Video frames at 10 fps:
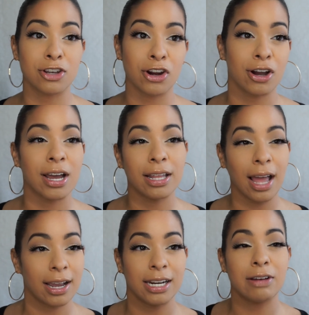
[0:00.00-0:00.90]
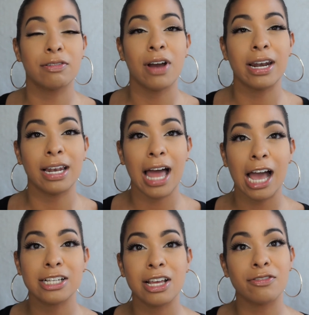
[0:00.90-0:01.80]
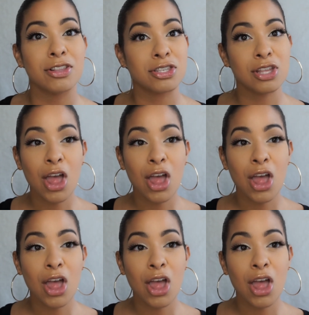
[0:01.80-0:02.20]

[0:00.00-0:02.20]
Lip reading: girl, and I can never find a lash that fits